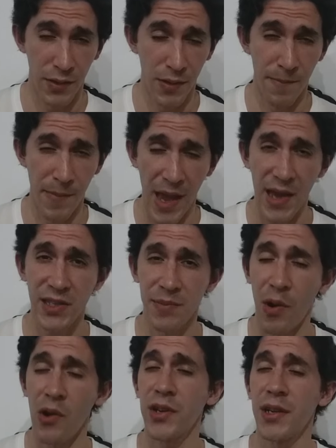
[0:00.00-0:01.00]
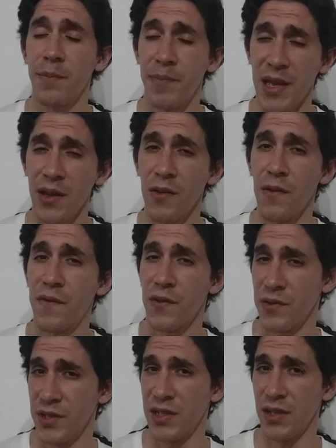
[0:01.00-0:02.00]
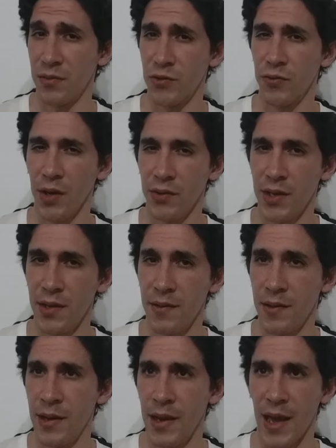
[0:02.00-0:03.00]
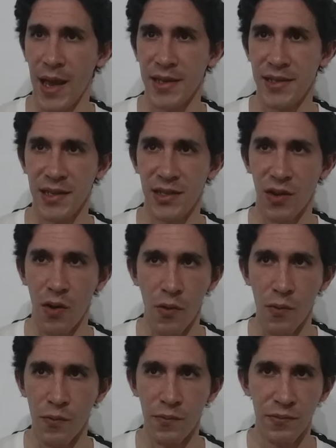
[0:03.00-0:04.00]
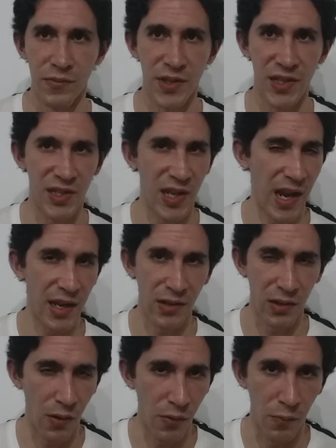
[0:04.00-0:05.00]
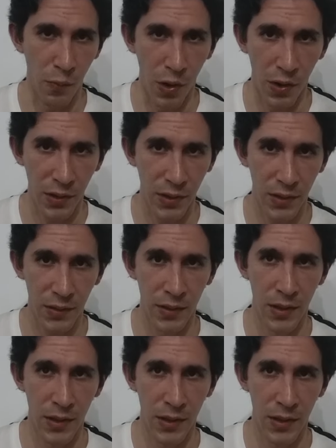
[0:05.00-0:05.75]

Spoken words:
The mass market appeal for the Silmarillion as its own standalone work,